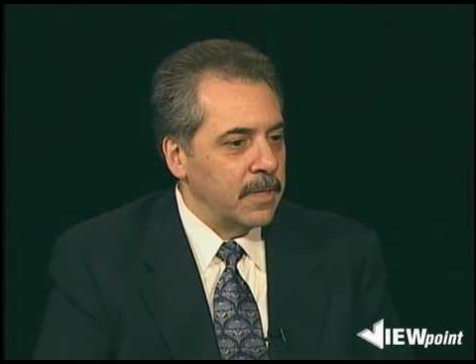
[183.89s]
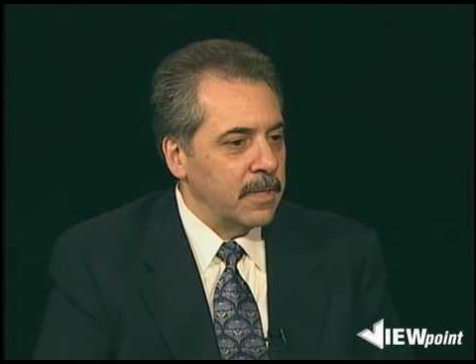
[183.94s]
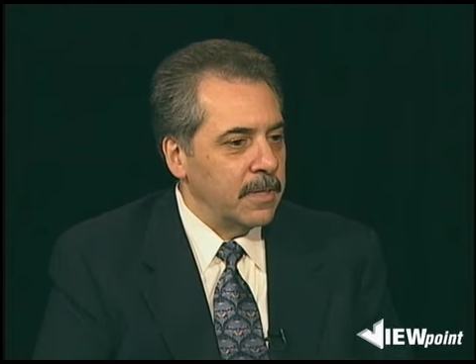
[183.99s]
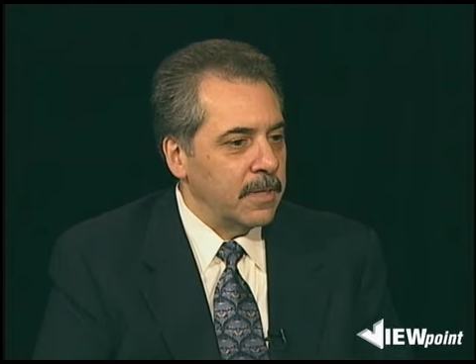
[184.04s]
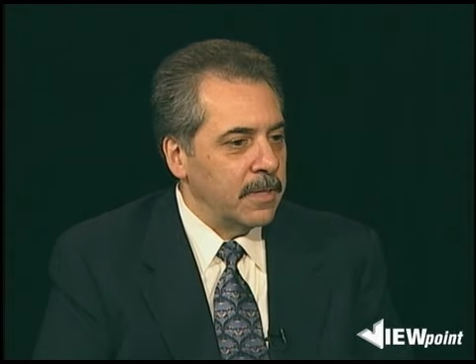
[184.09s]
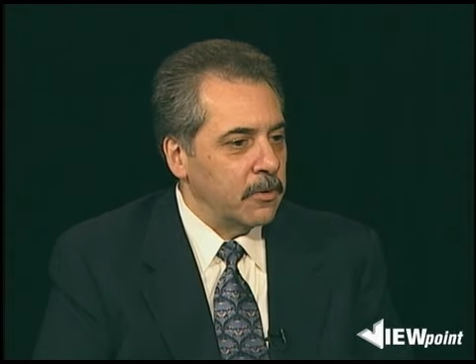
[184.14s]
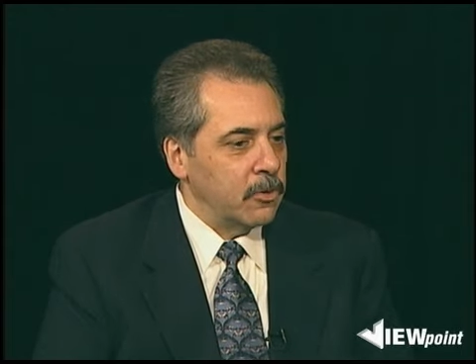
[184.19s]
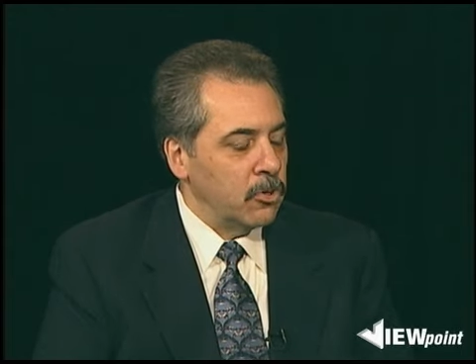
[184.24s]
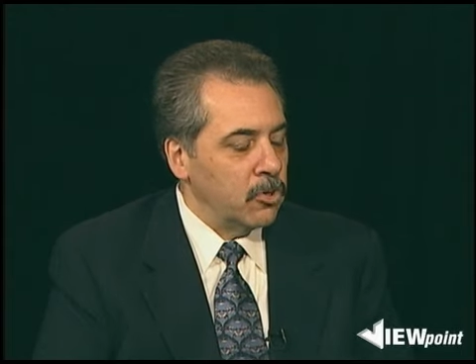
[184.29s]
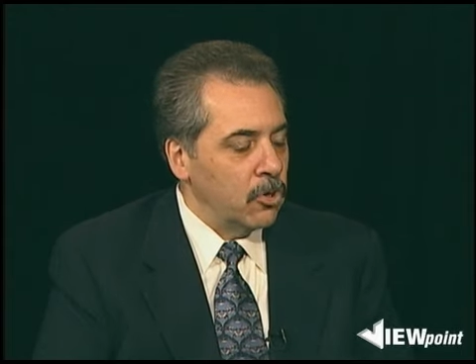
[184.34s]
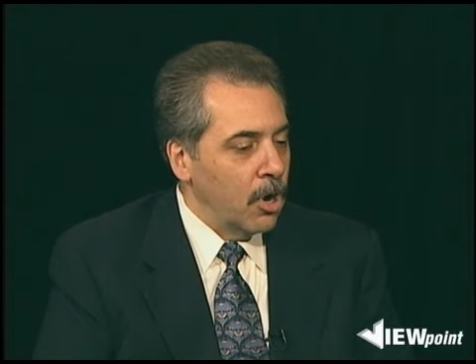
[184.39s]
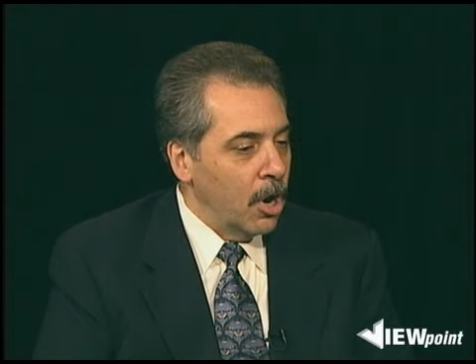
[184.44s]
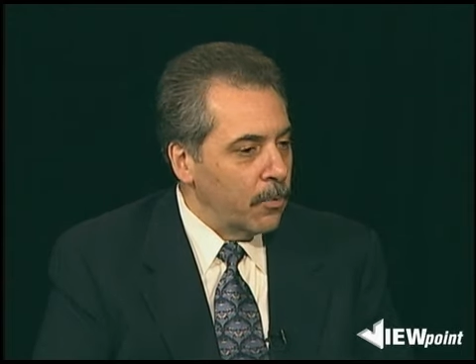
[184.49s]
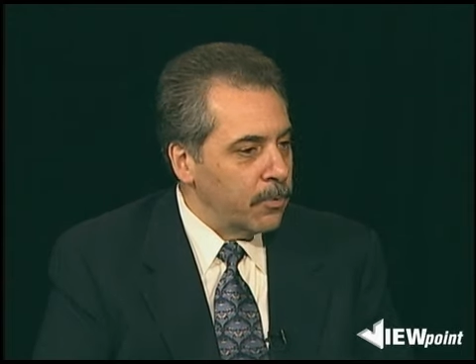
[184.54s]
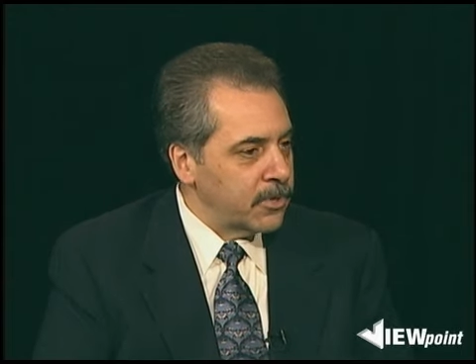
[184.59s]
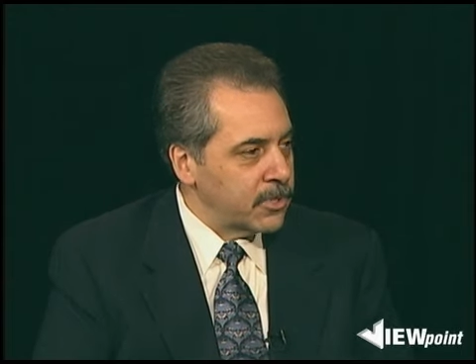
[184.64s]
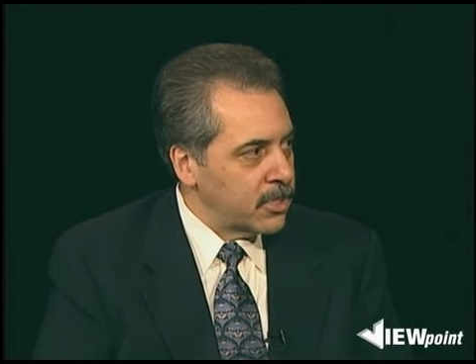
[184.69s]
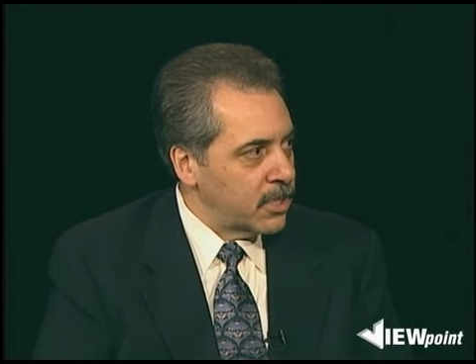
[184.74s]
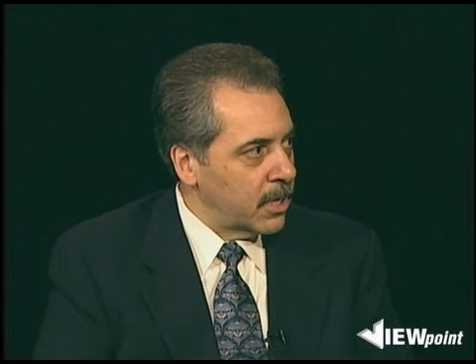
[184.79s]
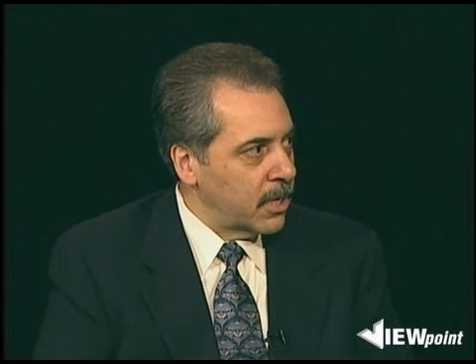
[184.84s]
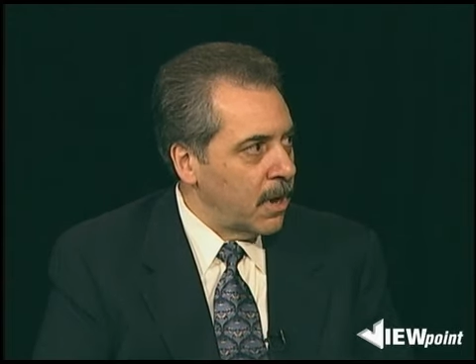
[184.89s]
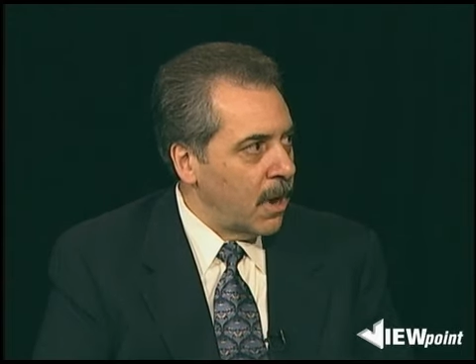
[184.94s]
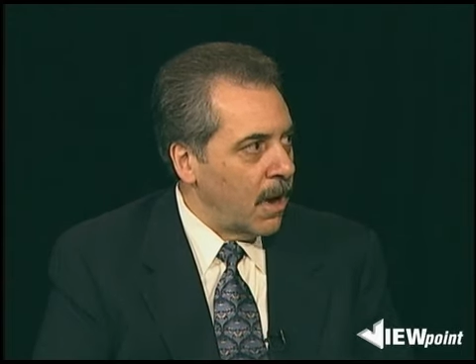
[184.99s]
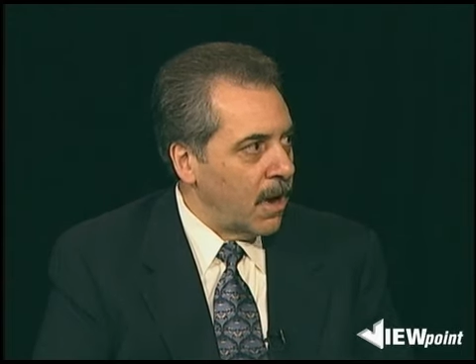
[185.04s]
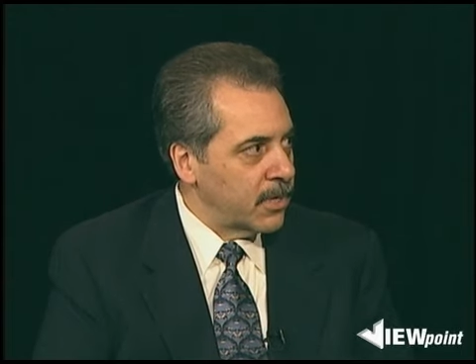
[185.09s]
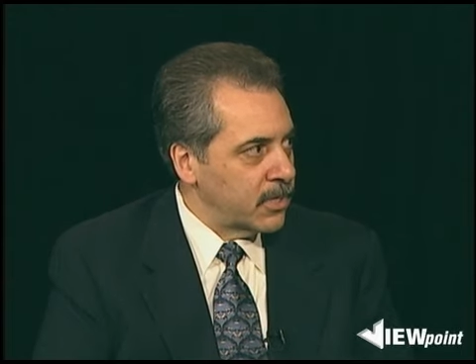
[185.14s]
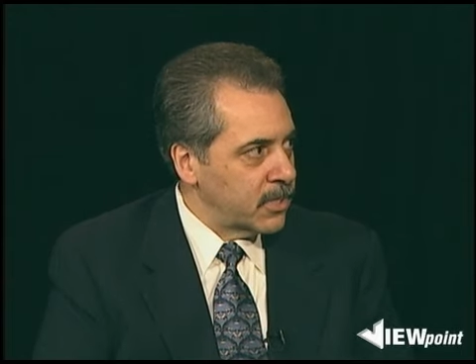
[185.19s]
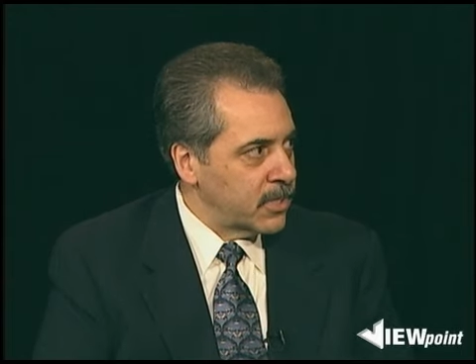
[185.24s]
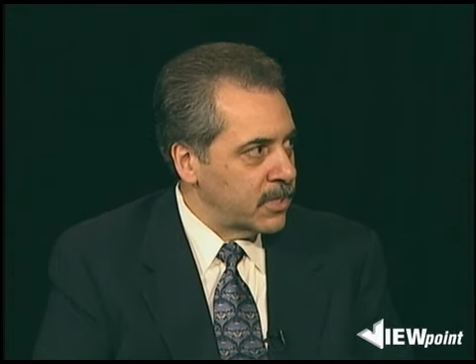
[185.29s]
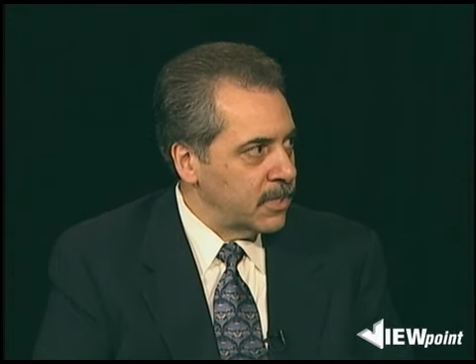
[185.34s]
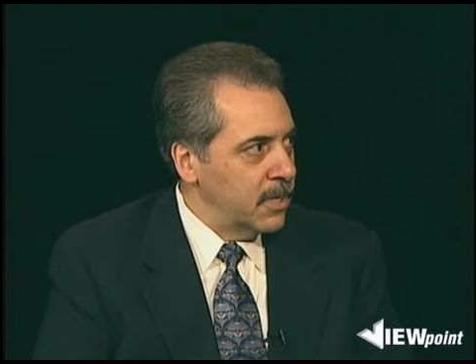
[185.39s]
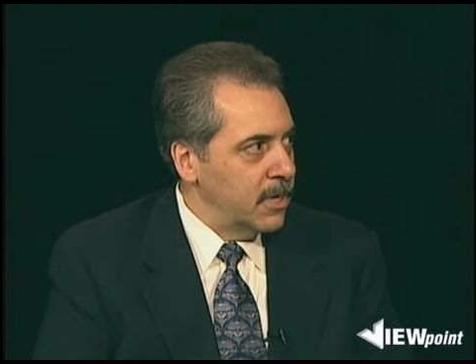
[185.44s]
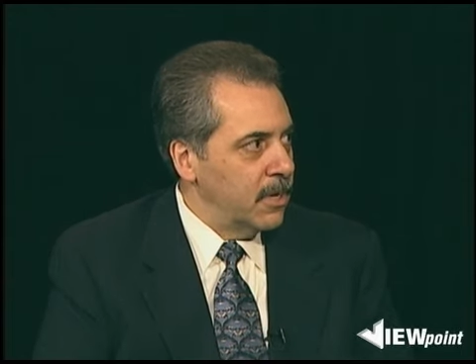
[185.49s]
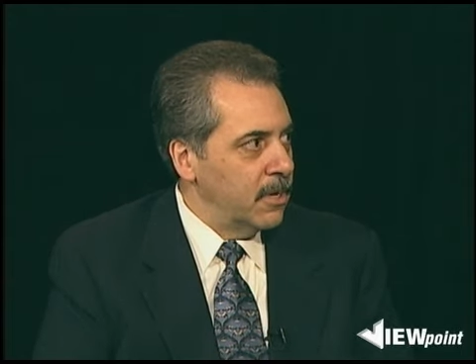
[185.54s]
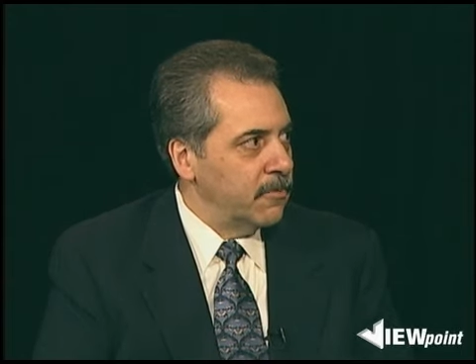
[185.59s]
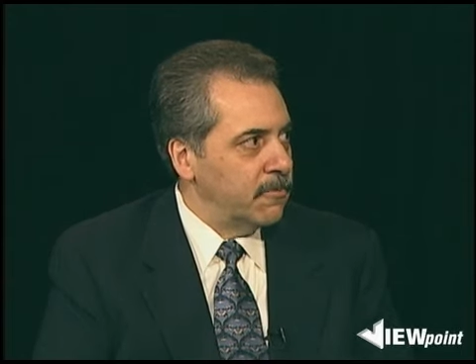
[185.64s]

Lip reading: it lowers the cost